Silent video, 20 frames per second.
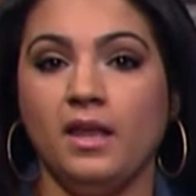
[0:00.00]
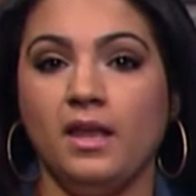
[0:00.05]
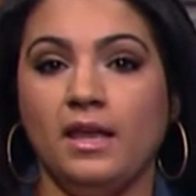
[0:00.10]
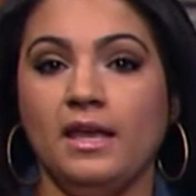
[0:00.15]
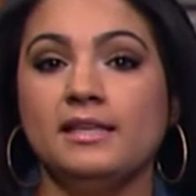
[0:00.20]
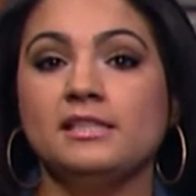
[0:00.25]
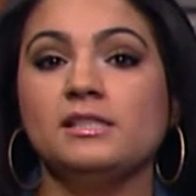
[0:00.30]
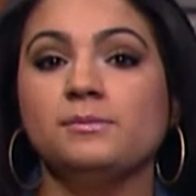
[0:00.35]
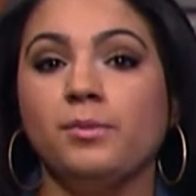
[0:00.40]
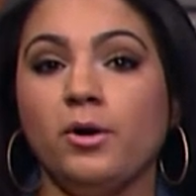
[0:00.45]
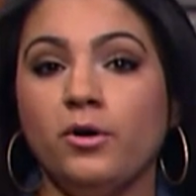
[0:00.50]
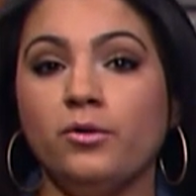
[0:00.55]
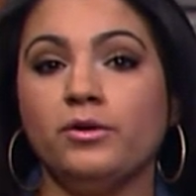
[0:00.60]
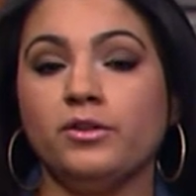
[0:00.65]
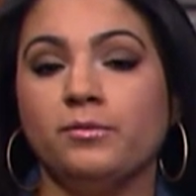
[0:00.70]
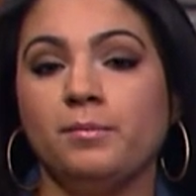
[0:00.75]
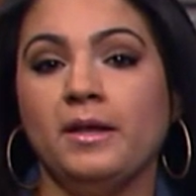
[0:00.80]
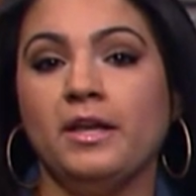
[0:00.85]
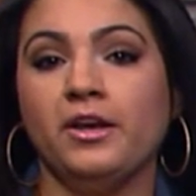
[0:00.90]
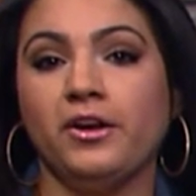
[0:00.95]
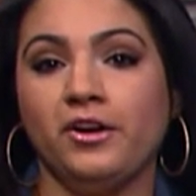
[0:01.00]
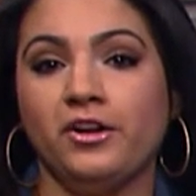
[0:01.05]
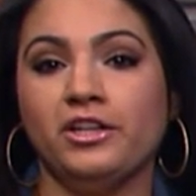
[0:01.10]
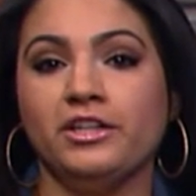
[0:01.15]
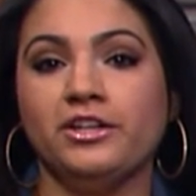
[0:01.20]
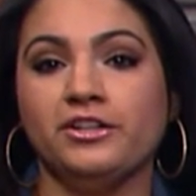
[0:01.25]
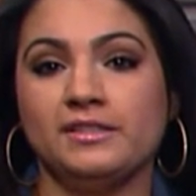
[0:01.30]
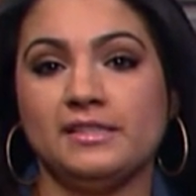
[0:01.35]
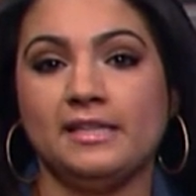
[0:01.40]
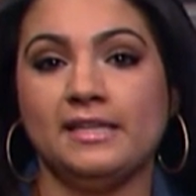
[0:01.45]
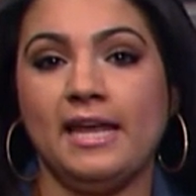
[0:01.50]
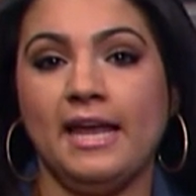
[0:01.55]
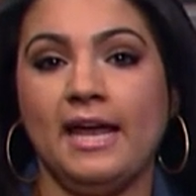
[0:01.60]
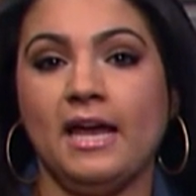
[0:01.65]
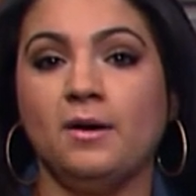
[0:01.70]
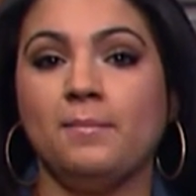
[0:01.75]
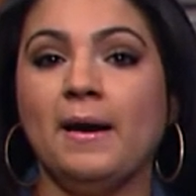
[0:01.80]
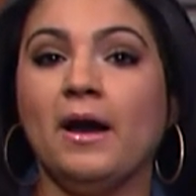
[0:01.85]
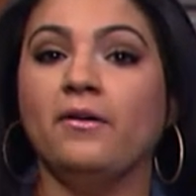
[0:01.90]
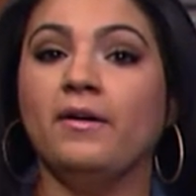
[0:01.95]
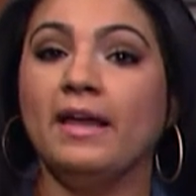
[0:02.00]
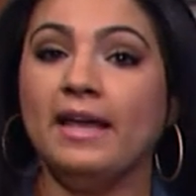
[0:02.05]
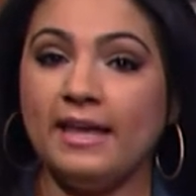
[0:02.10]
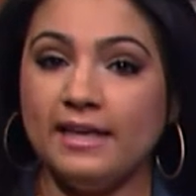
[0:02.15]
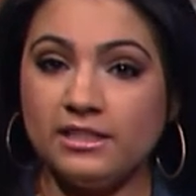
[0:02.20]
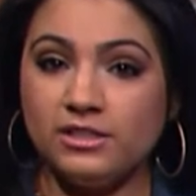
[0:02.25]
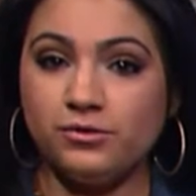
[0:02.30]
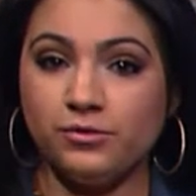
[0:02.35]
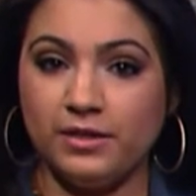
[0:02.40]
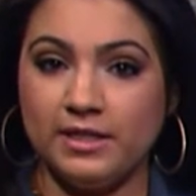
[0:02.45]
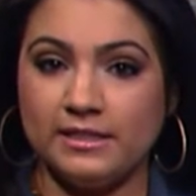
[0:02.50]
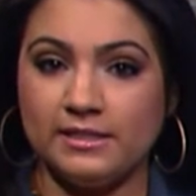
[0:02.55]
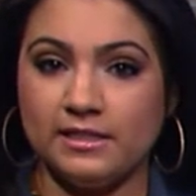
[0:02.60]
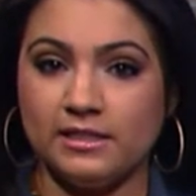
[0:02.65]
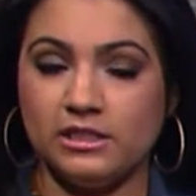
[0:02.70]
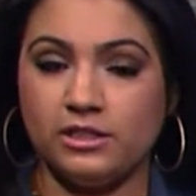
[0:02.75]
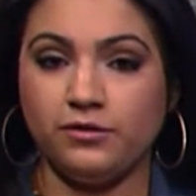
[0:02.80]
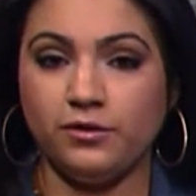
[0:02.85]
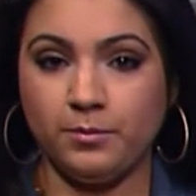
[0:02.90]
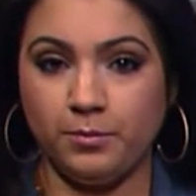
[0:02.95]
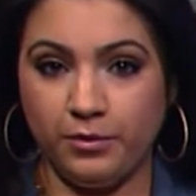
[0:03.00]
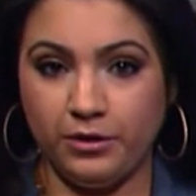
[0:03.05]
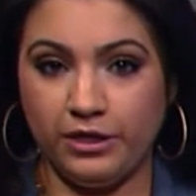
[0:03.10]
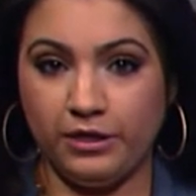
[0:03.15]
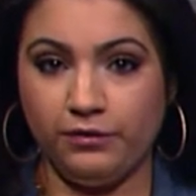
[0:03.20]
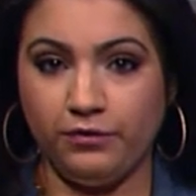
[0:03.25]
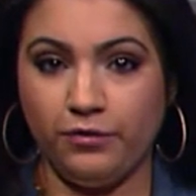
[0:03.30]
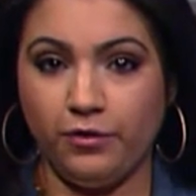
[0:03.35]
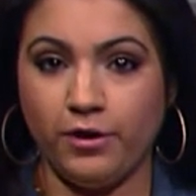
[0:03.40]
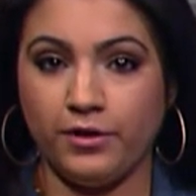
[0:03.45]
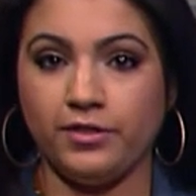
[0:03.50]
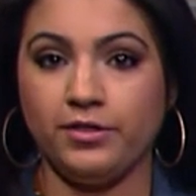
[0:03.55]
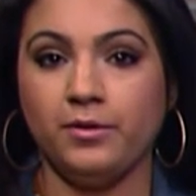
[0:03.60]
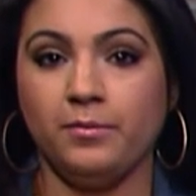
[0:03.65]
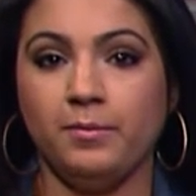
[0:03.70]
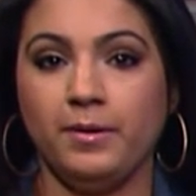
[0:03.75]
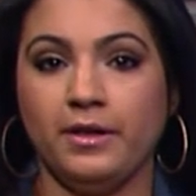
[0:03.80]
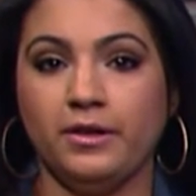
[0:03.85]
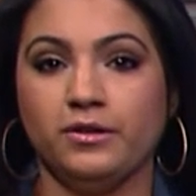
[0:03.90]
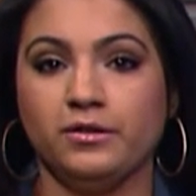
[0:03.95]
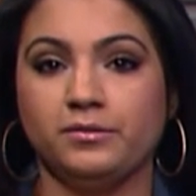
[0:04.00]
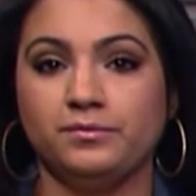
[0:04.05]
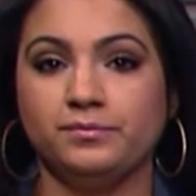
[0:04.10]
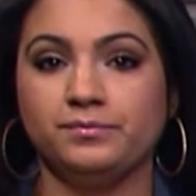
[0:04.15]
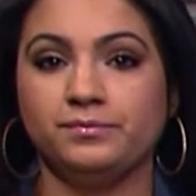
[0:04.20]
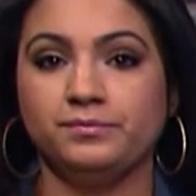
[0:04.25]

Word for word: He spoke with me earlier today about his reasons for putting forth the bill